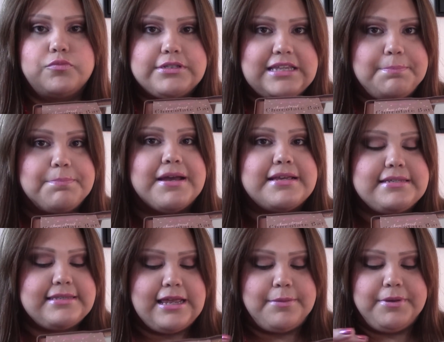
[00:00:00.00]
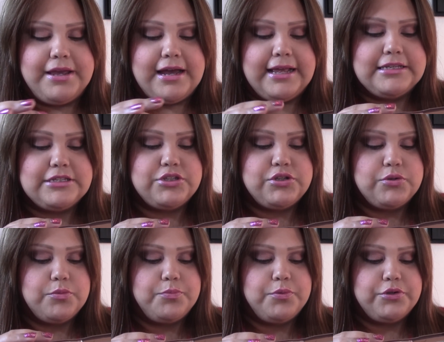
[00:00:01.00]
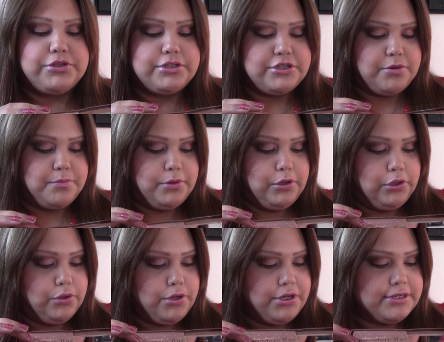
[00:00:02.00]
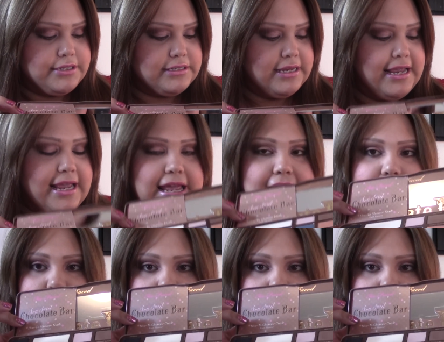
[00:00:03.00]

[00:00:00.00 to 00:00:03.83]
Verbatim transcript: step-by-step -step guides to put some looks and